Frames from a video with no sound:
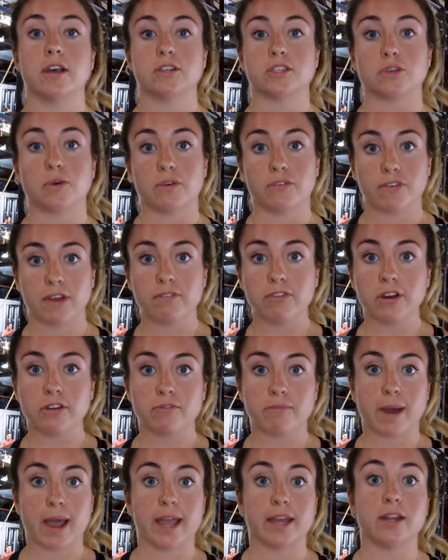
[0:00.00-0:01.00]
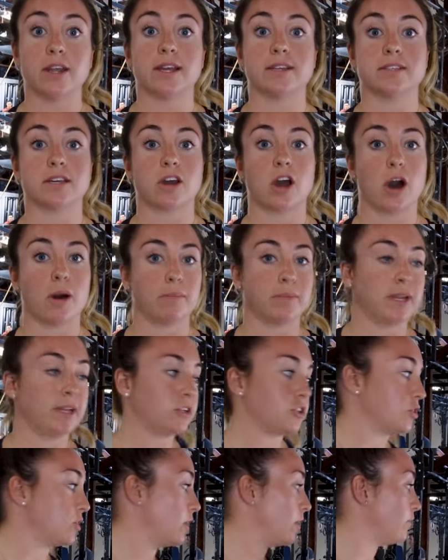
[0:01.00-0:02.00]
So a favorite of mine is a
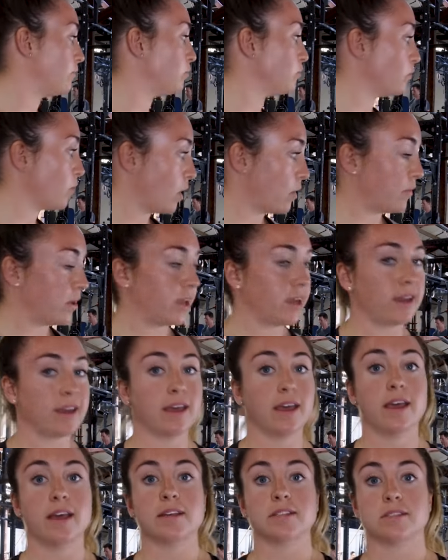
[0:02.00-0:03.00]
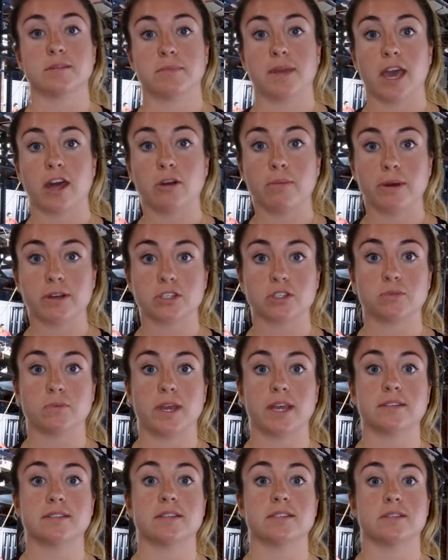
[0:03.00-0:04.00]
combination of rowing, some kettlebell
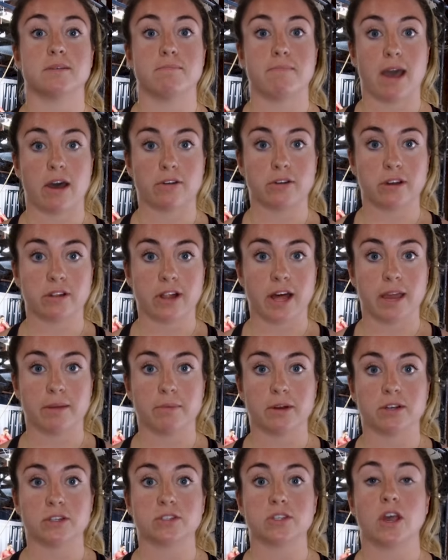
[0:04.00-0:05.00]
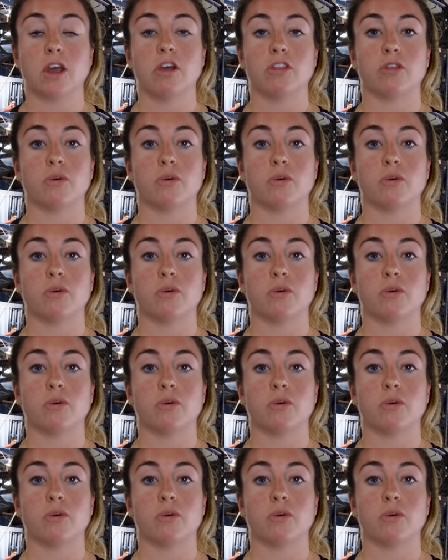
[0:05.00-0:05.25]
swings, and some mountain climbers.